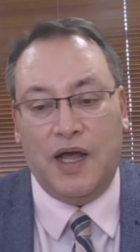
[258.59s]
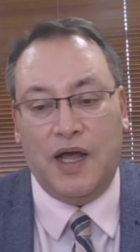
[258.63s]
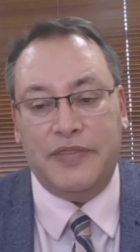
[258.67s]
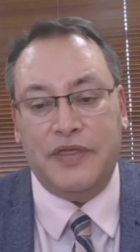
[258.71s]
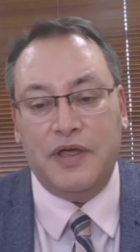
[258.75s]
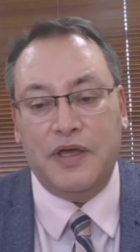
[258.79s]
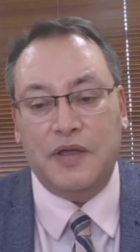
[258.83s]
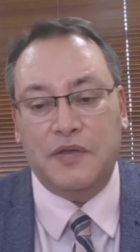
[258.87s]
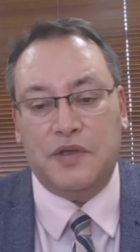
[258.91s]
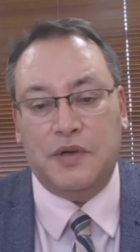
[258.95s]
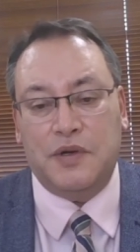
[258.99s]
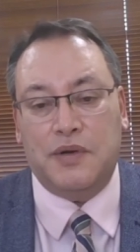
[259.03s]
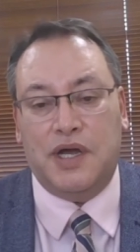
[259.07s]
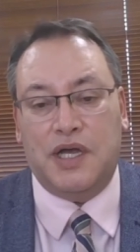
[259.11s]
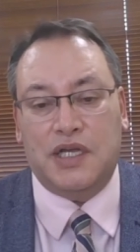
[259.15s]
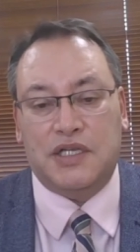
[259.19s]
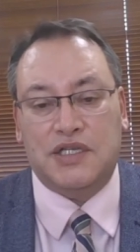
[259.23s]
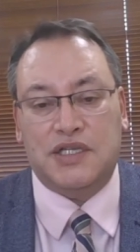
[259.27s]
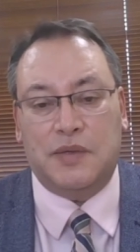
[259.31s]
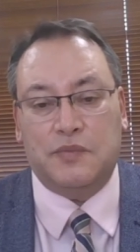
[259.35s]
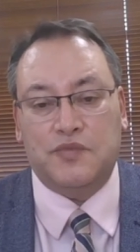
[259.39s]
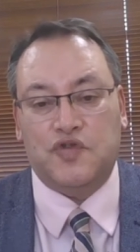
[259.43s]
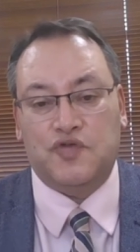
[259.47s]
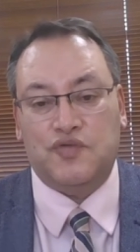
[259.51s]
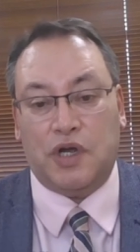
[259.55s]
I think there
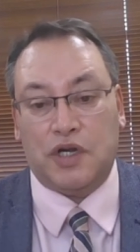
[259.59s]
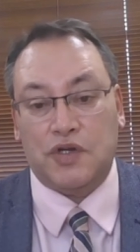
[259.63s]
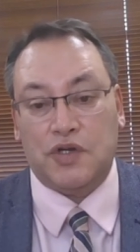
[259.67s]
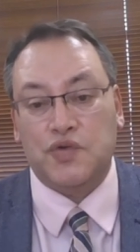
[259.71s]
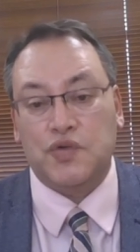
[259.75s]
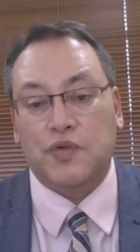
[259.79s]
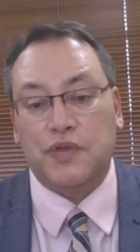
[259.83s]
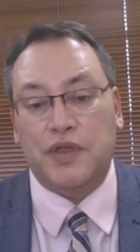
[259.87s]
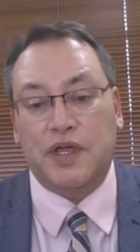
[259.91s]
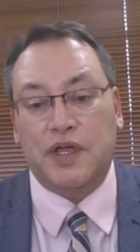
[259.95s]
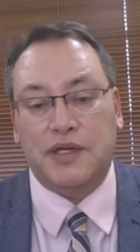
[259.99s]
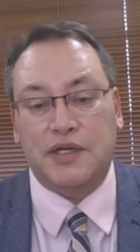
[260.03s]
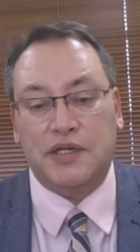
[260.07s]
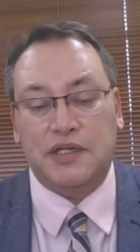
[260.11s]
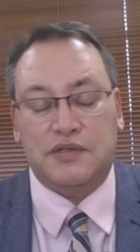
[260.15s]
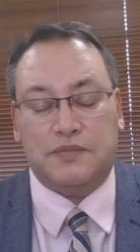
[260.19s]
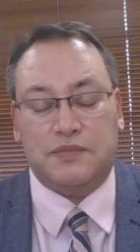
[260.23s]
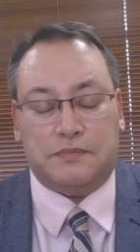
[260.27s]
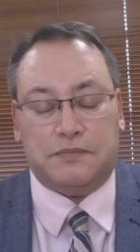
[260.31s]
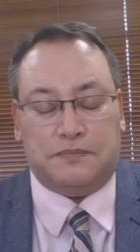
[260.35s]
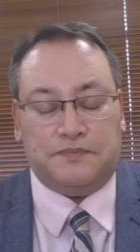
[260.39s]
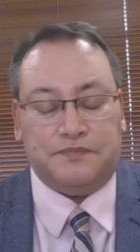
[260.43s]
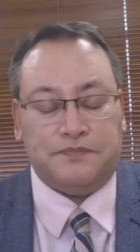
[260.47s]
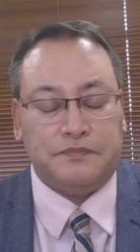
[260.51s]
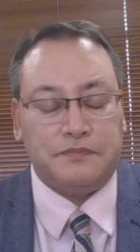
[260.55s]
are some structural
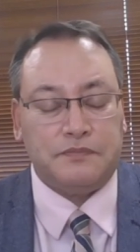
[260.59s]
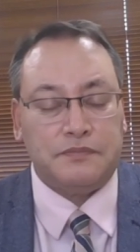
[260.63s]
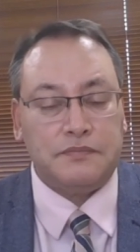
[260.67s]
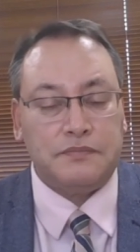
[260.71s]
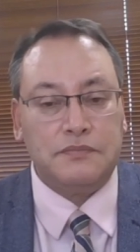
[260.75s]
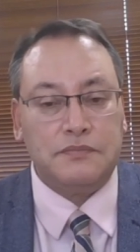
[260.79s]
things